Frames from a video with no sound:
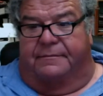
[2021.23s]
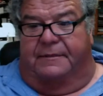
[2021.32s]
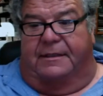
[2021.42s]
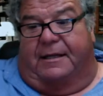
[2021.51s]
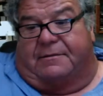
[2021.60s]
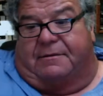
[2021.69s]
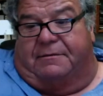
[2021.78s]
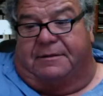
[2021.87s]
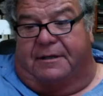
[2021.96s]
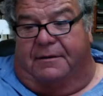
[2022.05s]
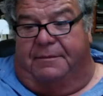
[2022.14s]
And that's why we
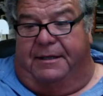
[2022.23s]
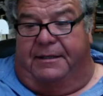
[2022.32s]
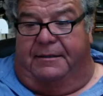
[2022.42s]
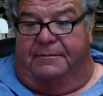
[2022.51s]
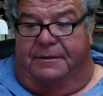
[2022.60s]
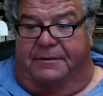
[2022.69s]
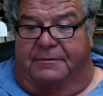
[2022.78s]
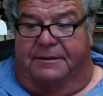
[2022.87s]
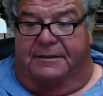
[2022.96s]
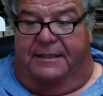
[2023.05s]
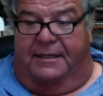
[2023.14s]
started making them, because we
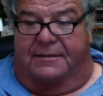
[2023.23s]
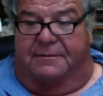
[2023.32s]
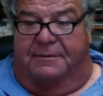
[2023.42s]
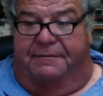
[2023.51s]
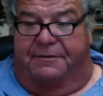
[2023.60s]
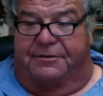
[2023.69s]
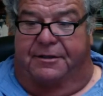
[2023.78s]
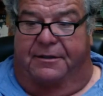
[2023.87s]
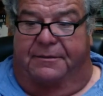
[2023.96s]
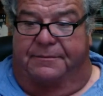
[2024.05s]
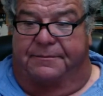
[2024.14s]
just catch so many fish
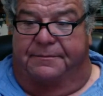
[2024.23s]
on them.